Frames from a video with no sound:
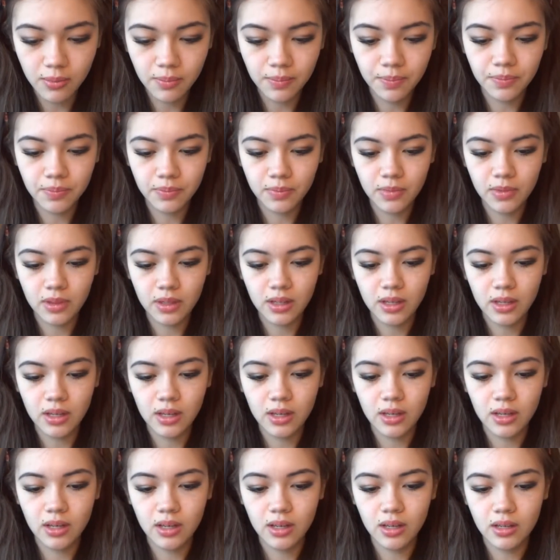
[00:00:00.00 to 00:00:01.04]

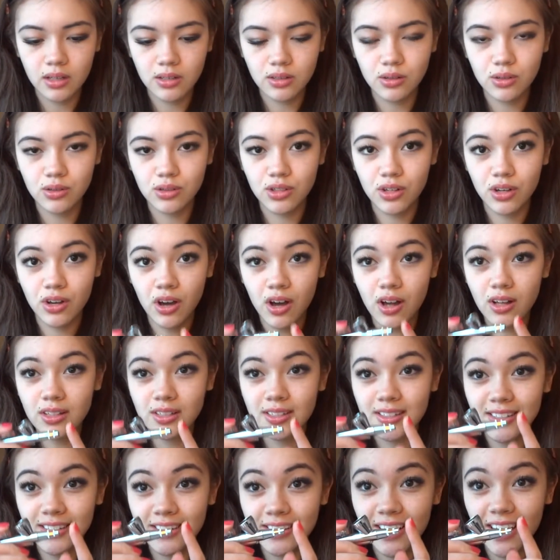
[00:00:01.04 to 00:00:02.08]
There's a
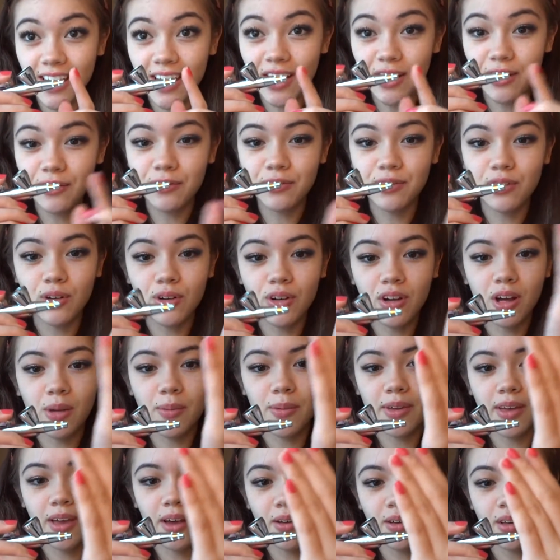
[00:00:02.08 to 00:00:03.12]
constant airflow
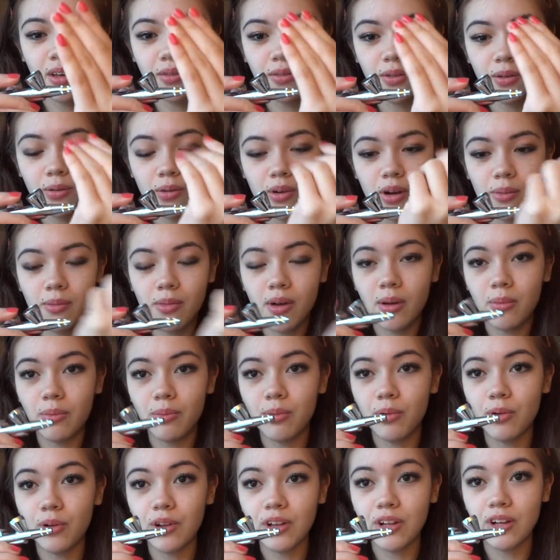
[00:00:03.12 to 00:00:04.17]
coming out even when I'm not
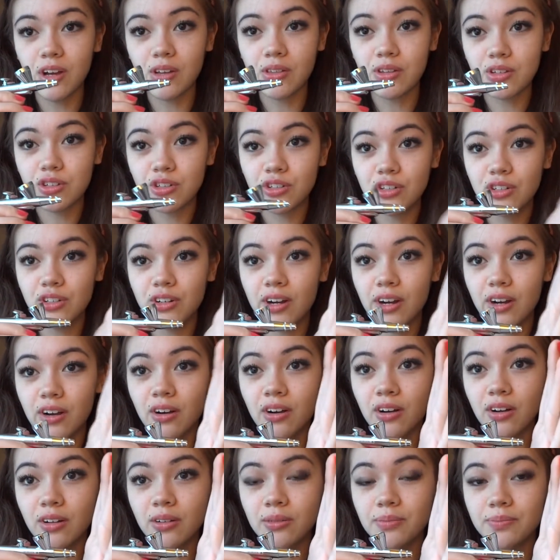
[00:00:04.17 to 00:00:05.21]
pulling on the trigger at
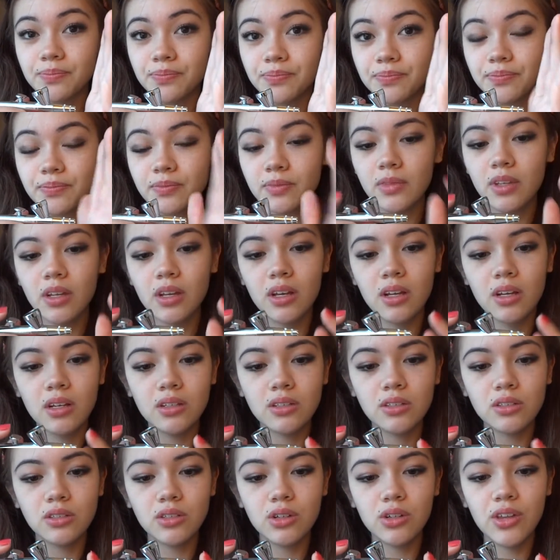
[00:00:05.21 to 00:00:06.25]
all.
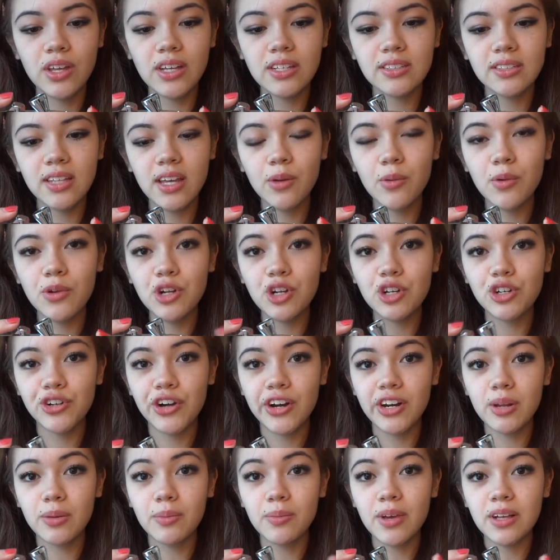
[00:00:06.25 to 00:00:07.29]
So they say when you're
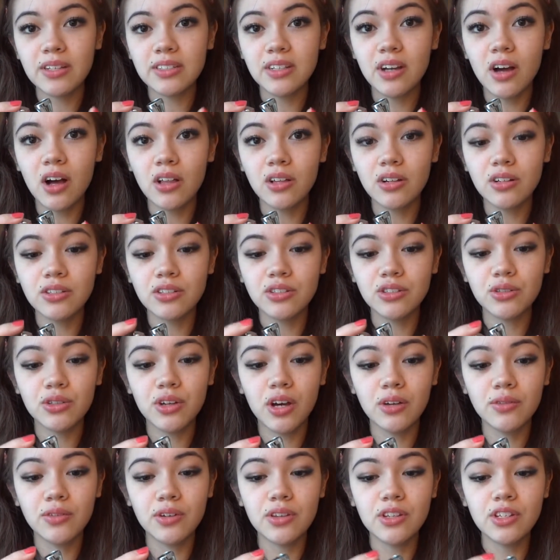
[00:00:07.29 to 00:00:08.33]
trying to mix colors, you
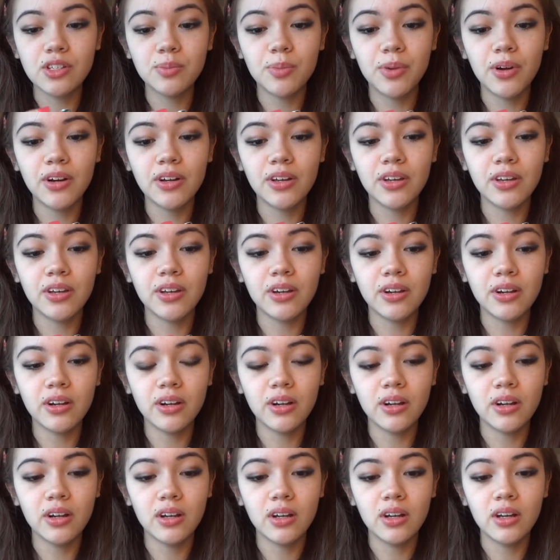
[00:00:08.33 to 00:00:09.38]
cover this part here
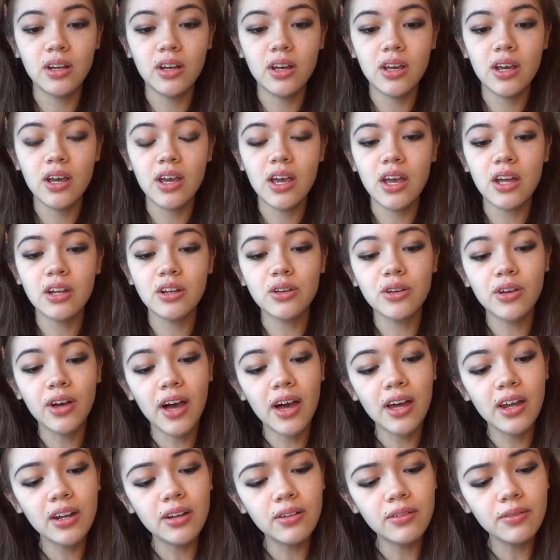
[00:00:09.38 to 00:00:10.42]
and you
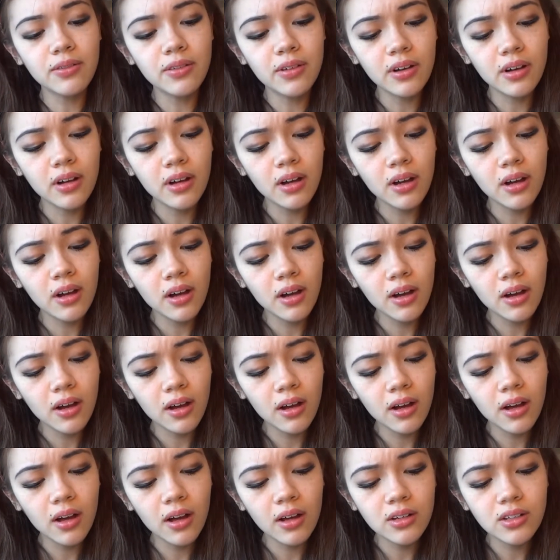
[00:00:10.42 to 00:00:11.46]
kind of
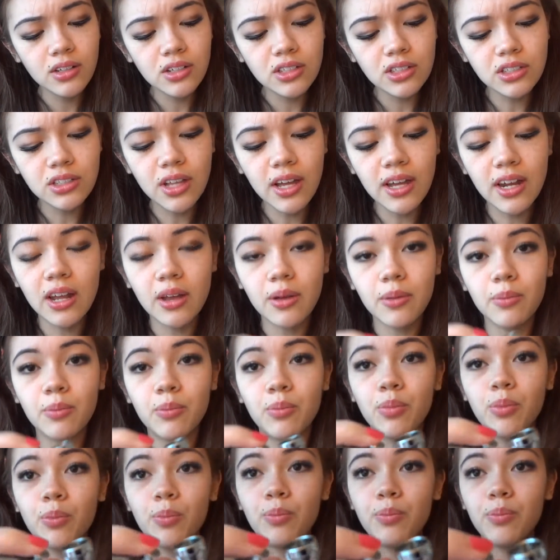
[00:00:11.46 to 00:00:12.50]
just let it
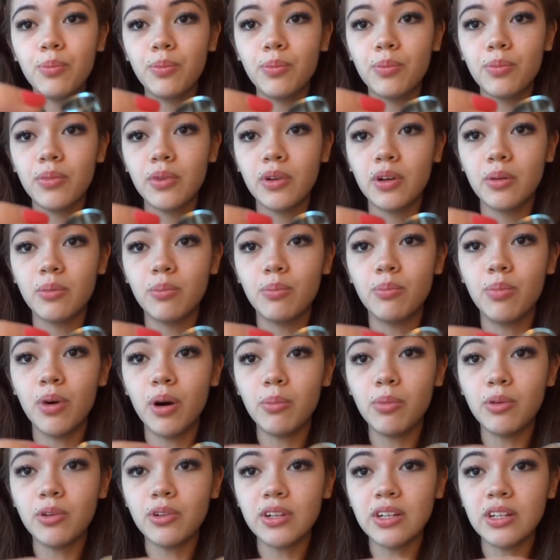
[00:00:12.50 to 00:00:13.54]

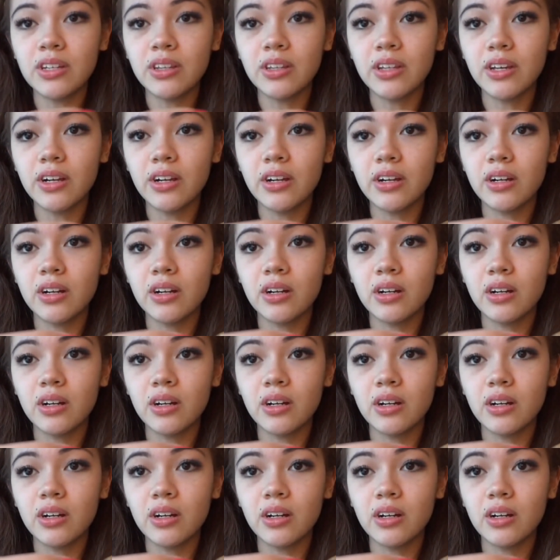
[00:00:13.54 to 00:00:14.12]
bubble in there.